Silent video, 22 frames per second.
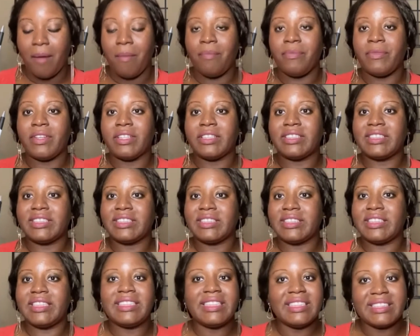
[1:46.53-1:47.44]

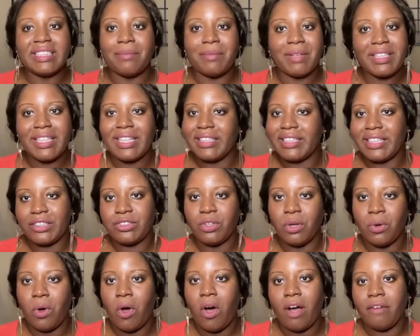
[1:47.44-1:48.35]
this is something that they
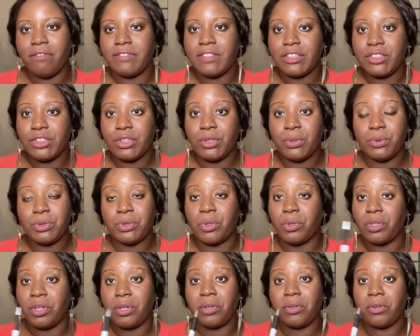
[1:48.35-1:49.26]
don't often do.
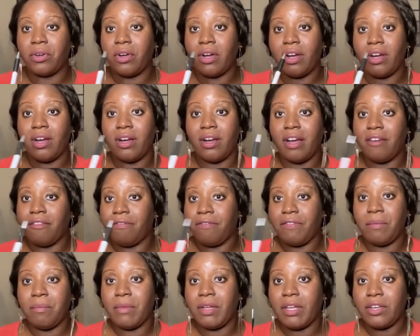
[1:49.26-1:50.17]
So they're
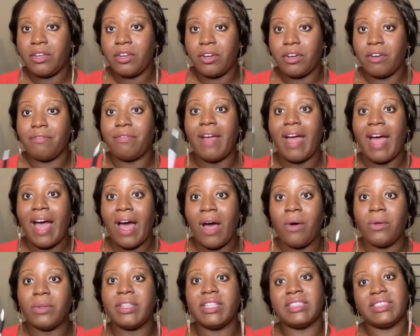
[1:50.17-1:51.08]
unfamiliar of
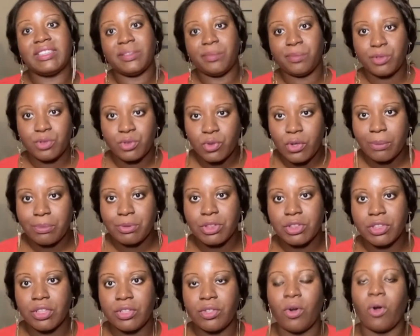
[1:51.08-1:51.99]
how the
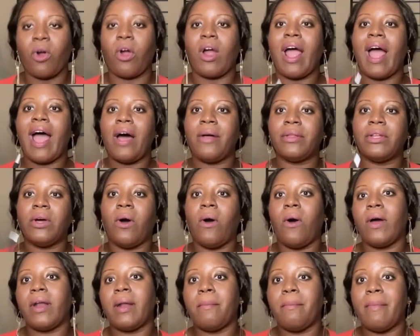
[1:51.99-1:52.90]
subscription or how the
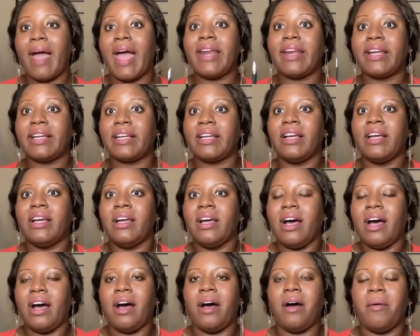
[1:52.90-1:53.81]
automatic
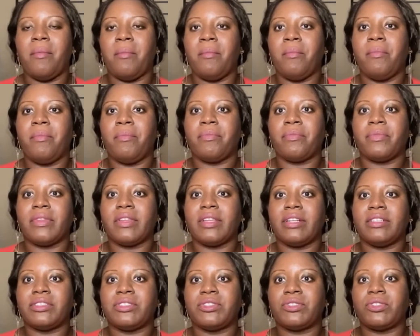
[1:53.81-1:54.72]

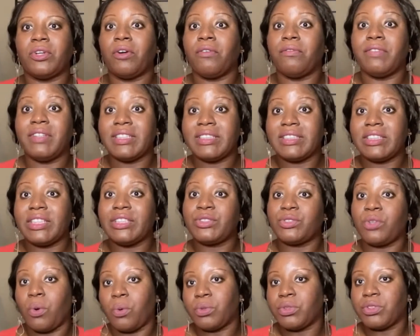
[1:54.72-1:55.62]
service
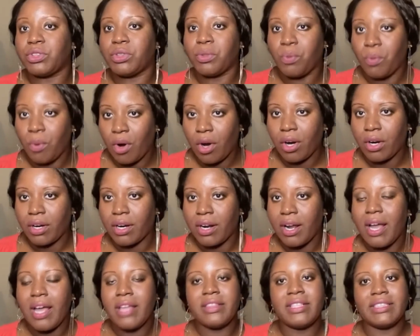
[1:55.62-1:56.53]
is going to work.
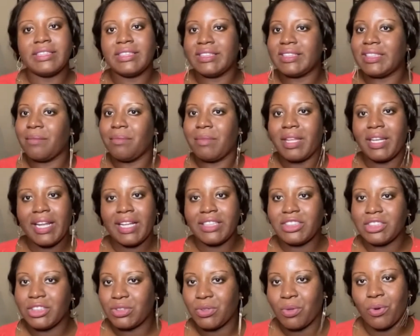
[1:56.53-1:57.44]
This is something they
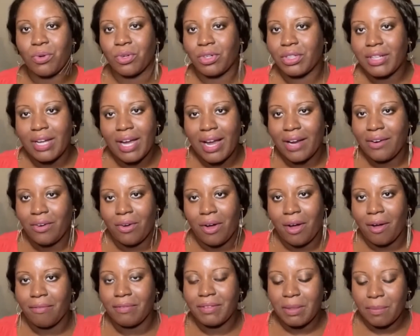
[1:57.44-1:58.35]
just ordered kind of
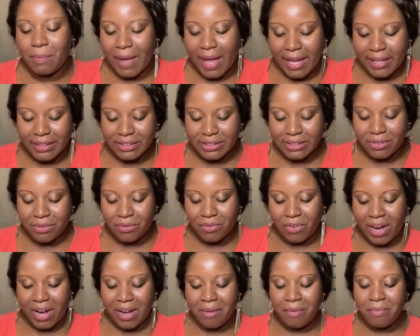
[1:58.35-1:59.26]
off the bat,
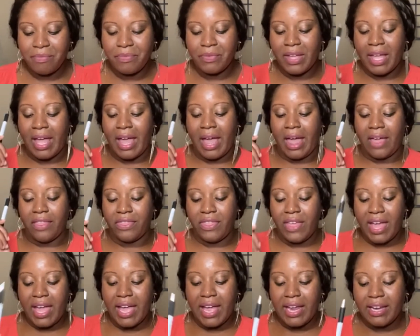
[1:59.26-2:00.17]
right?
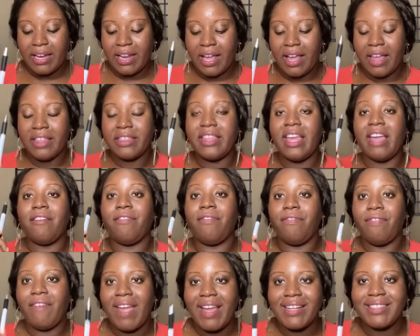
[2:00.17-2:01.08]
Then they
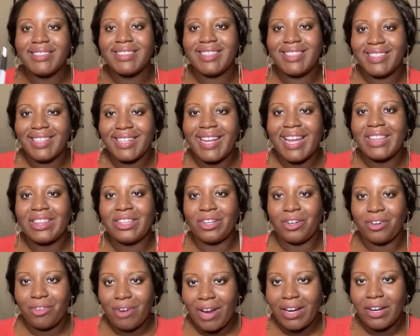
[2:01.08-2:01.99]
failed to look at
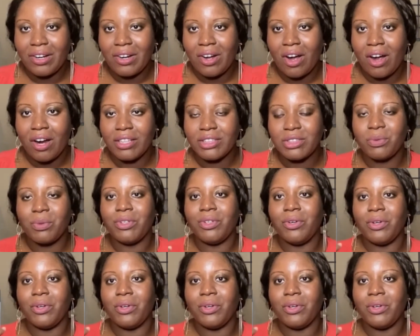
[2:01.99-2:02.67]
their credit cards. We know